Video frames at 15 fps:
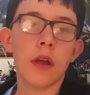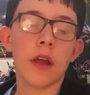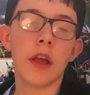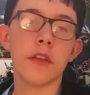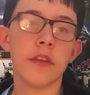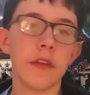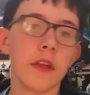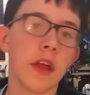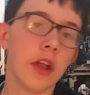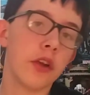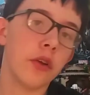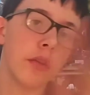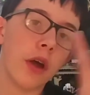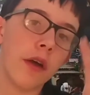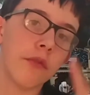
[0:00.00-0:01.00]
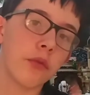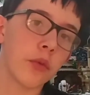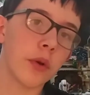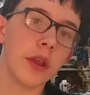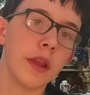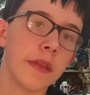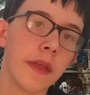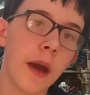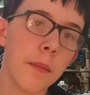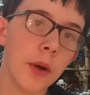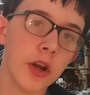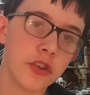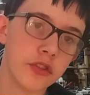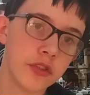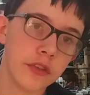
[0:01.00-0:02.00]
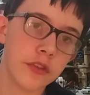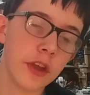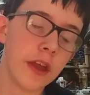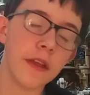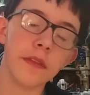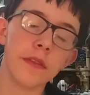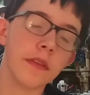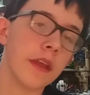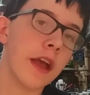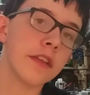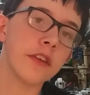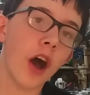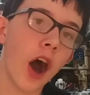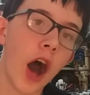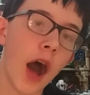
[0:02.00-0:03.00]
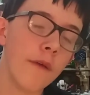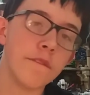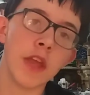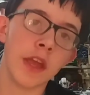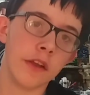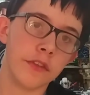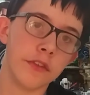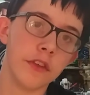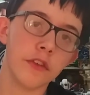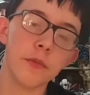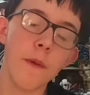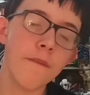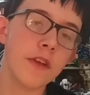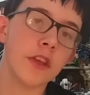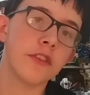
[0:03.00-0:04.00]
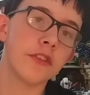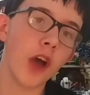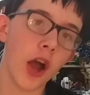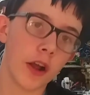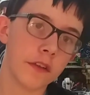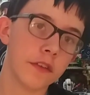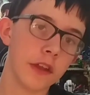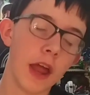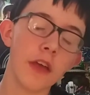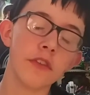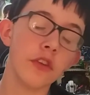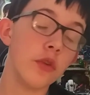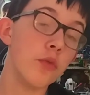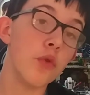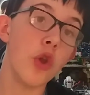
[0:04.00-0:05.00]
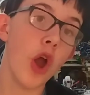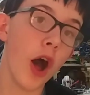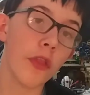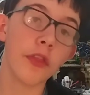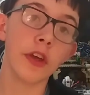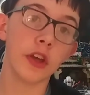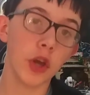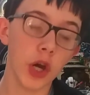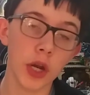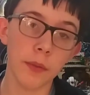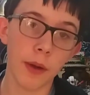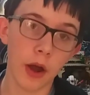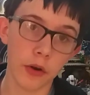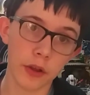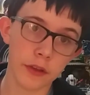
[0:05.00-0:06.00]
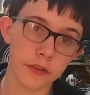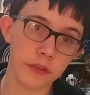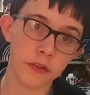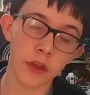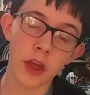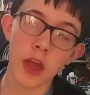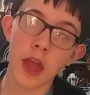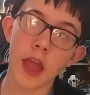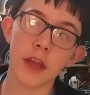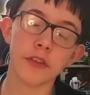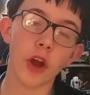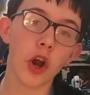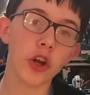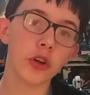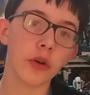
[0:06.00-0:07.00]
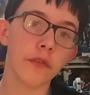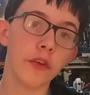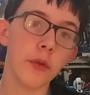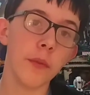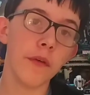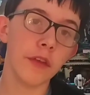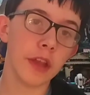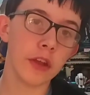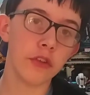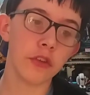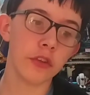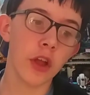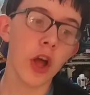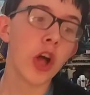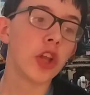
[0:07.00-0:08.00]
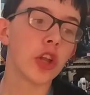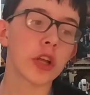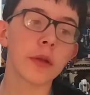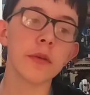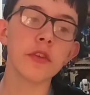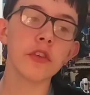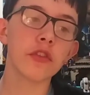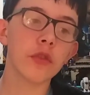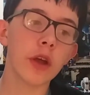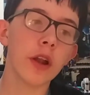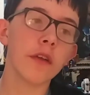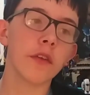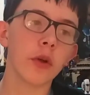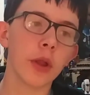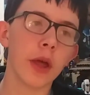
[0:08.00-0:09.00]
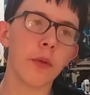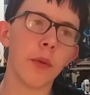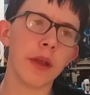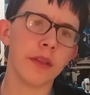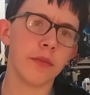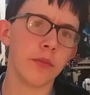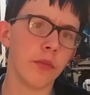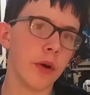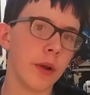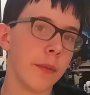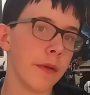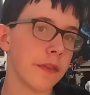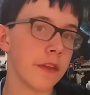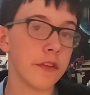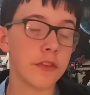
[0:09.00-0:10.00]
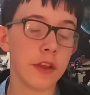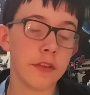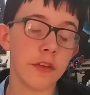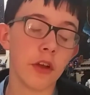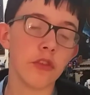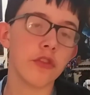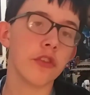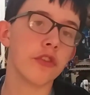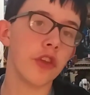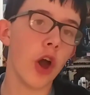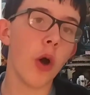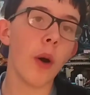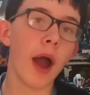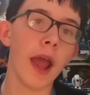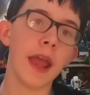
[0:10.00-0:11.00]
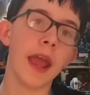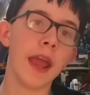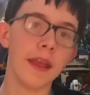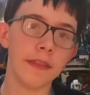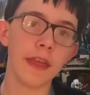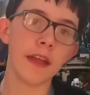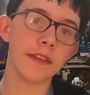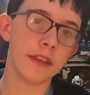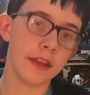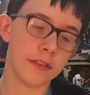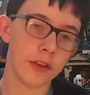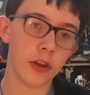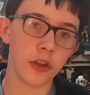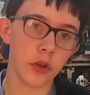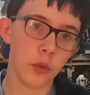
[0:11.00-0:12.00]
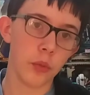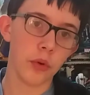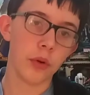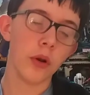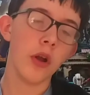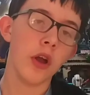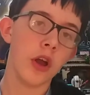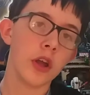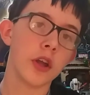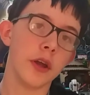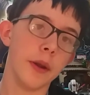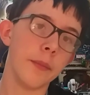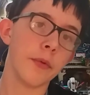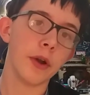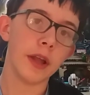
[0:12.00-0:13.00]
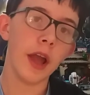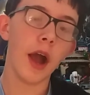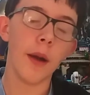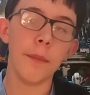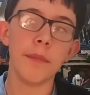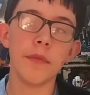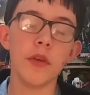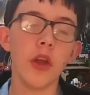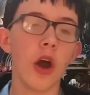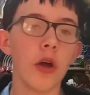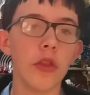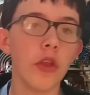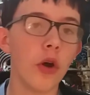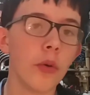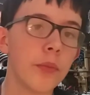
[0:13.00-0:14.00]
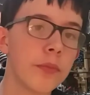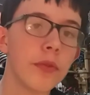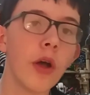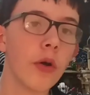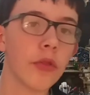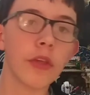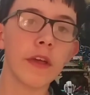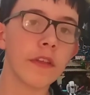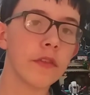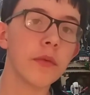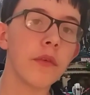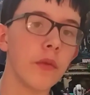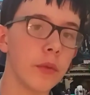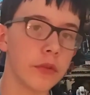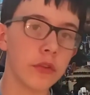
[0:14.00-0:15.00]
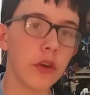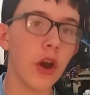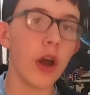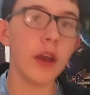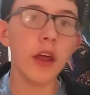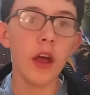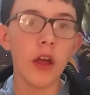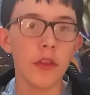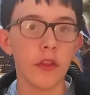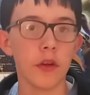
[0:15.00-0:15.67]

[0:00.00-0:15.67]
Guys, I think I don't have really that much to say. It's obvious. This movie sucks. It has nothing good about it. It's hard to review a movie that you just... Look, let me just straight out, you're like, wait, what about this detail? Just know, I hate that detail you were gonna bring up. No thing in this movie was good.